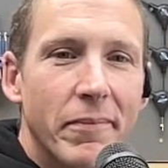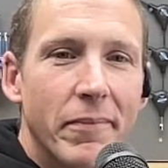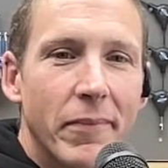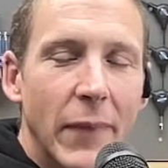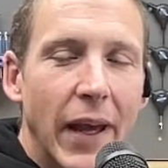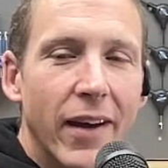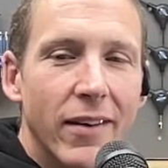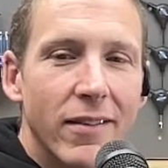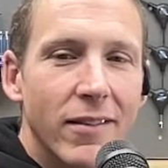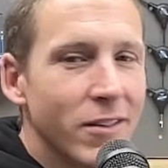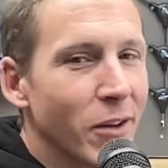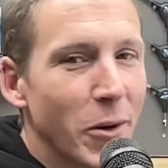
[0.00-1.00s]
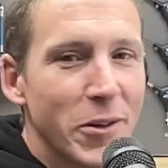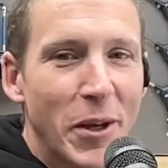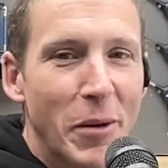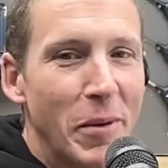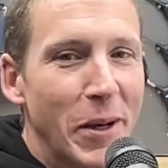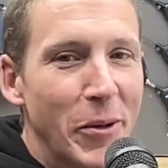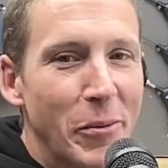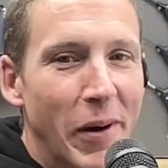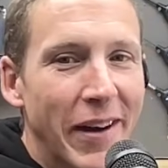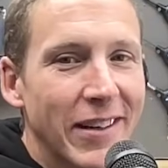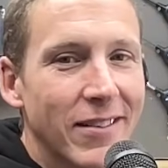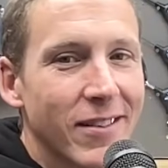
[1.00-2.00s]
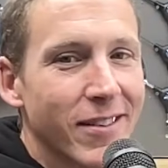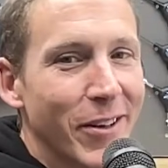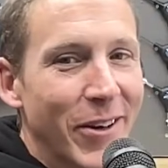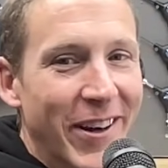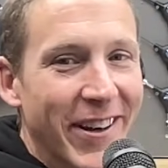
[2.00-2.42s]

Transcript: Yeah, there's always going to be new bikes, isn't there?